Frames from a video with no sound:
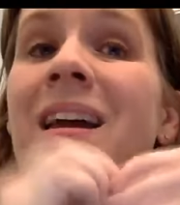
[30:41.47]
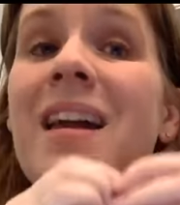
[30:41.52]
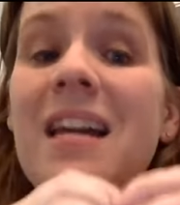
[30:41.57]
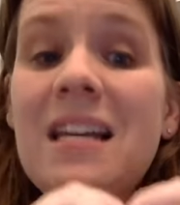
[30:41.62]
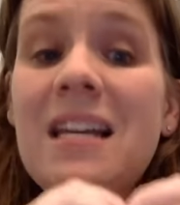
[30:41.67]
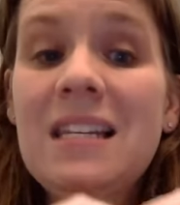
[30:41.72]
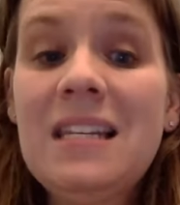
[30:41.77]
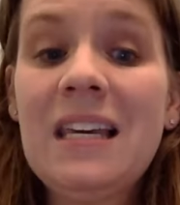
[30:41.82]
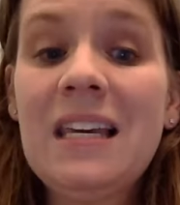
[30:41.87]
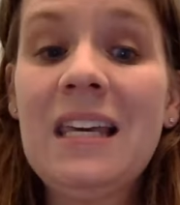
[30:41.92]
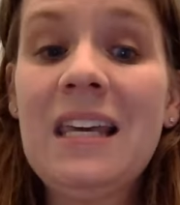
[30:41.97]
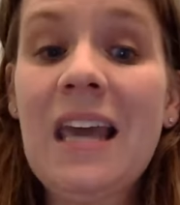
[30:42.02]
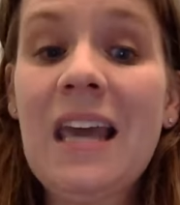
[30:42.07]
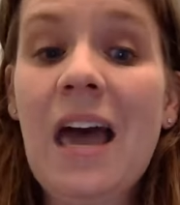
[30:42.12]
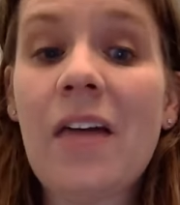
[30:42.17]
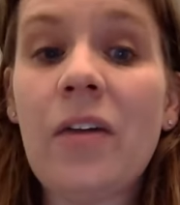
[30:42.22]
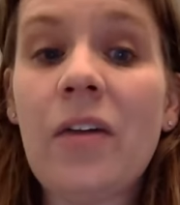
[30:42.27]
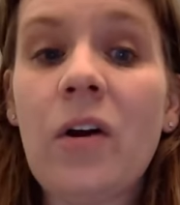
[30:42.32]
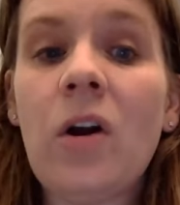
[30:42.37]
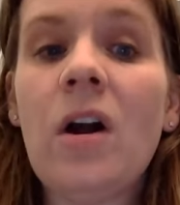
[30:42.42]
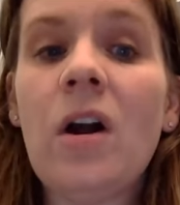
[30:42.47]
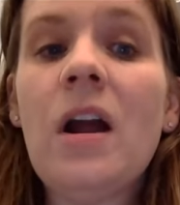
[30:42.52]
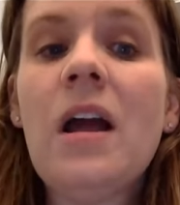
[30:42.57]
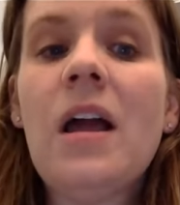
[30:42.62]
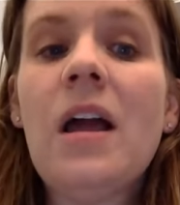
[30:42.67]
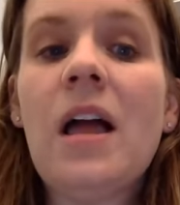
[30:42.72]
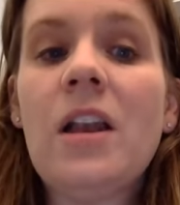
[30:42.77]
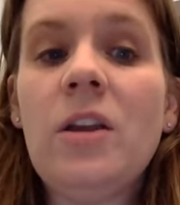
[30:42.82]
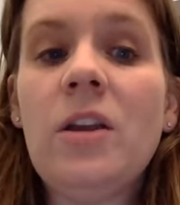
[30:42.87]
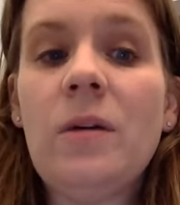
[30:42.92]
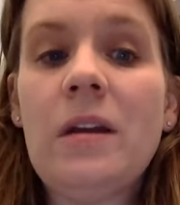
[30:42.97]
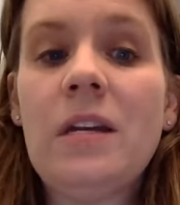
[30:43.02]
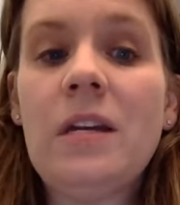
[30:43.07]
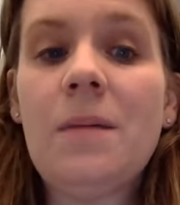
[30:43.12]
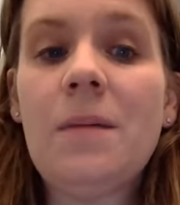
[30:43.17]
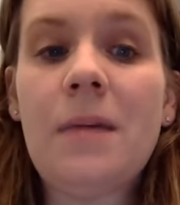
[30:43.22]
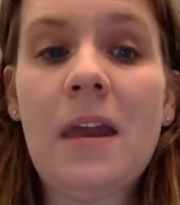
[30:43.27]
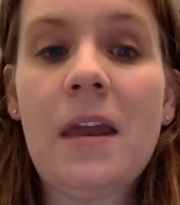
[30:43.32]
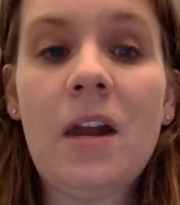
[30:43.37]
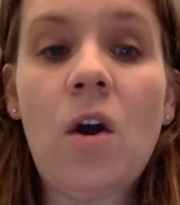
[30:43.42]
together, and you end
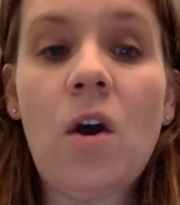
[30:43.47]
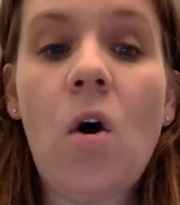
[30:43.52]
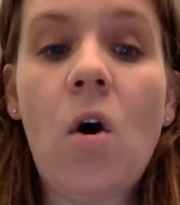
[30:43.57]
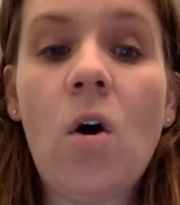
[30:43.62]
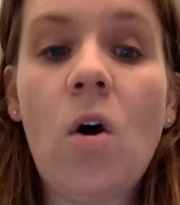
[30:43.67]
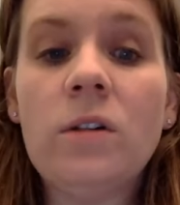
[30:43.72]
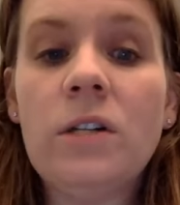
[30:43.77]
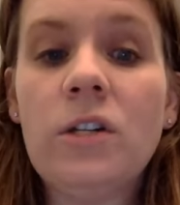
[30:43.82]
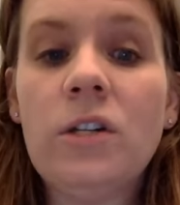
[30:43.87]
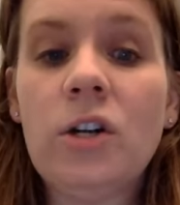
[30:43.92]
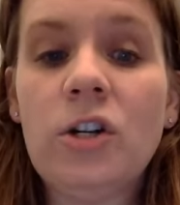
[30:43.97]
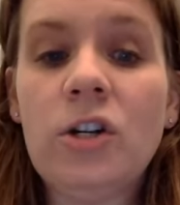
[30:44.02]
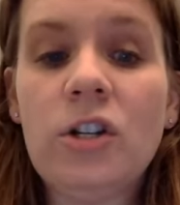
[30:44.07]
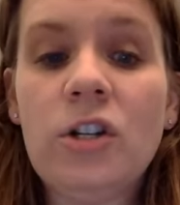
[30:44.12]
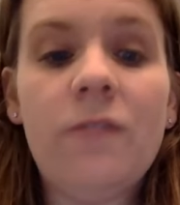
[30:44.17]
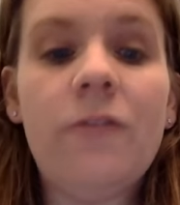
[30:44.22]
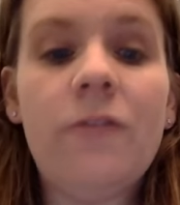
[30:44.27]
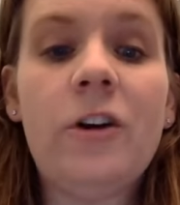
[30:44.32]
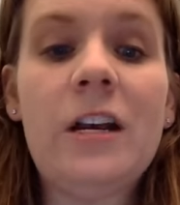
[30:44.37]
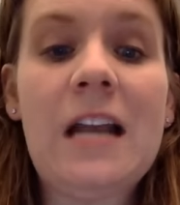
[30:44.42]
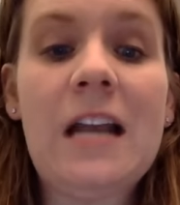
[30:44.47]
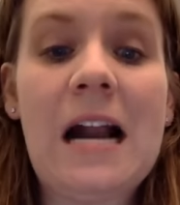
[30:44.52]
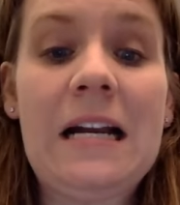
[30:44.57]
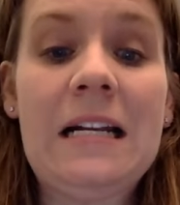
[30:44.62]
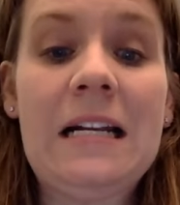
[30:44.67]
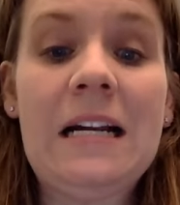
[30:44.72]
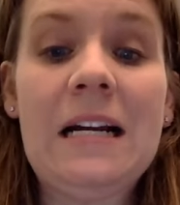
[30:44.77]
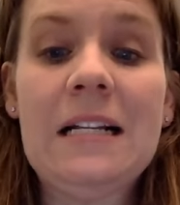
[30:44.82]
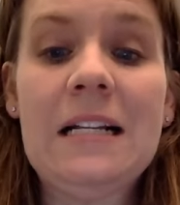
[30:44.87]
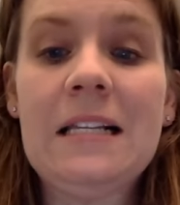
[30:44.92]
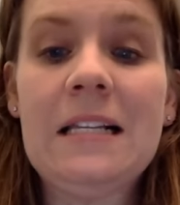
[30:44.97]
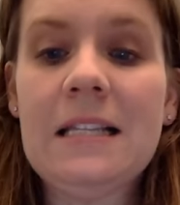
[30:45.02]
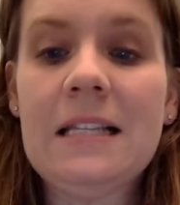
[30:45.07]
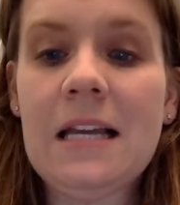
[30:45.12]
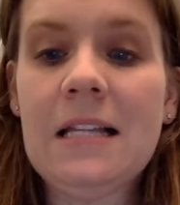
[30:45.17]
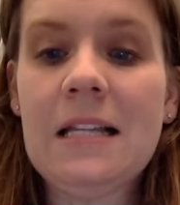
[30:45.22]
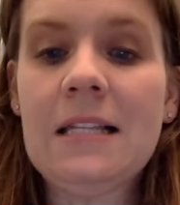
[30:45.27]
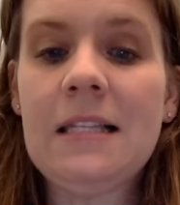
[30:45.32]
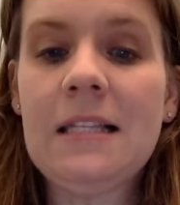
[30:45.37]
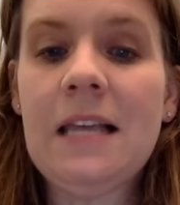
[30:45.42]
up getting all detergent for 99
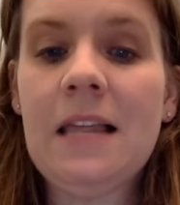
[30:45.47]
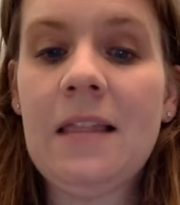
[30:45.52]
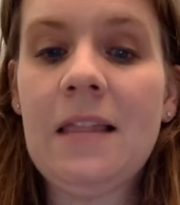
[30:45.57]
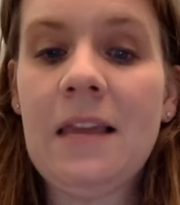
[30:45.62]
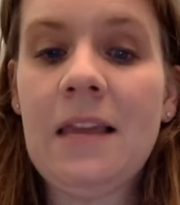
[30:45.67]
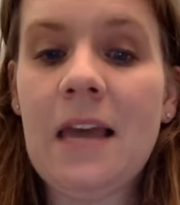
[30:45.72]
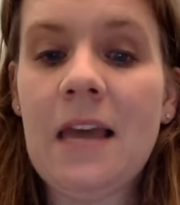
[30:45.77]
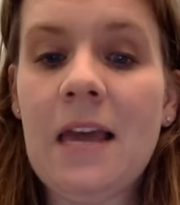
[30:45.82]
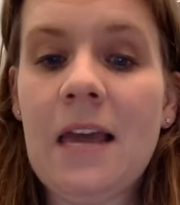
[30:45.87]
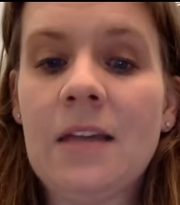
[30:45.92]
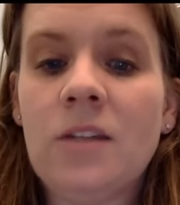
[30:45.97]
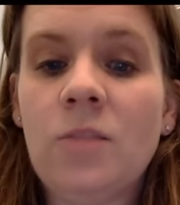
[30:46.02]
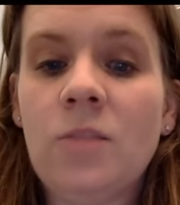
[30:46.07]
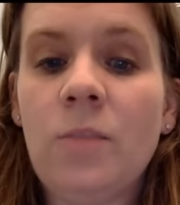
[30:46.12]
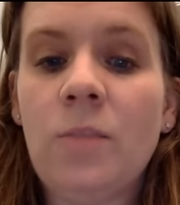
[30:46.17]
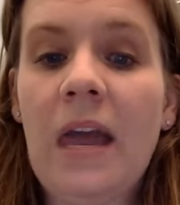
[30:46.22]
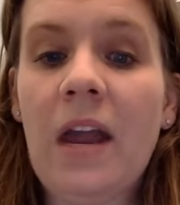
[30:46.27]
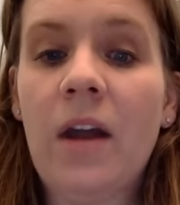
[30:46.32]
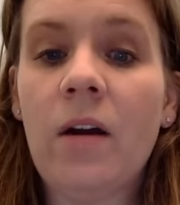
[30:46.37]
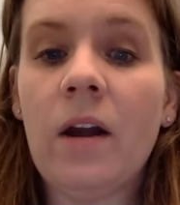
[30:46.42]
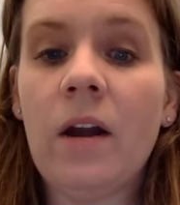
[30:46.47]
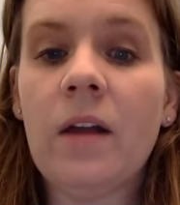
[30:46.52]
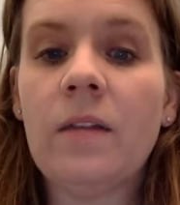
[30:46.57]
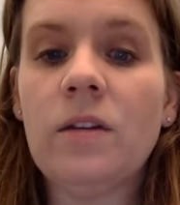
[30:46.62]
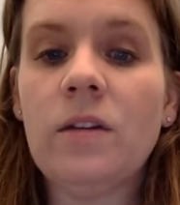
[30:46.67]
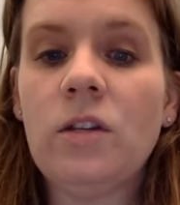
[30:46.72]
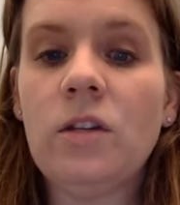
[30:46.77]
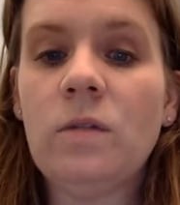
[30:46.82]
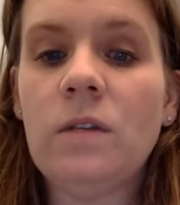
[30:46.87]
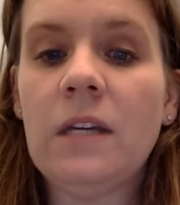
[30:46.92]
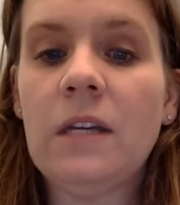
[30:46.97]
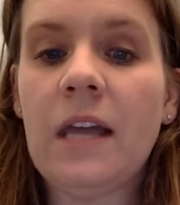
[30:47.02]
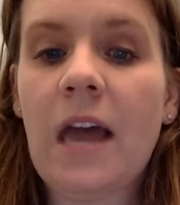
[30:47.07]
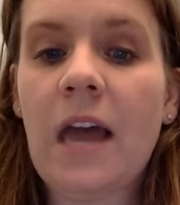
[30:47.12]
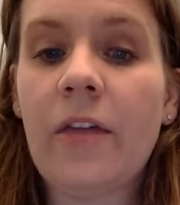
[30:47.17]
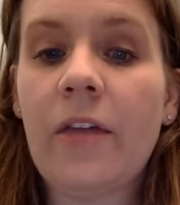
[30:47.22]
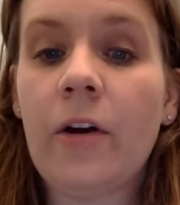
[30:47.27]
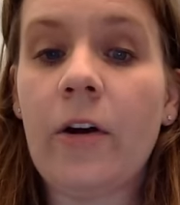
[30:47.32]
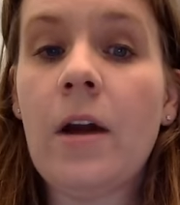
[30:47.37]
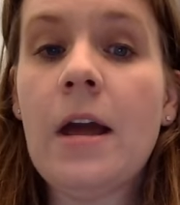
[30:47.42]
cents in the end, pairing the two
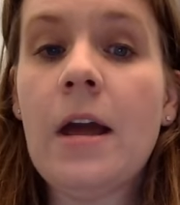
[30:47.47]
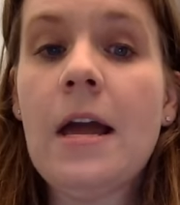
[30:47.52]
together.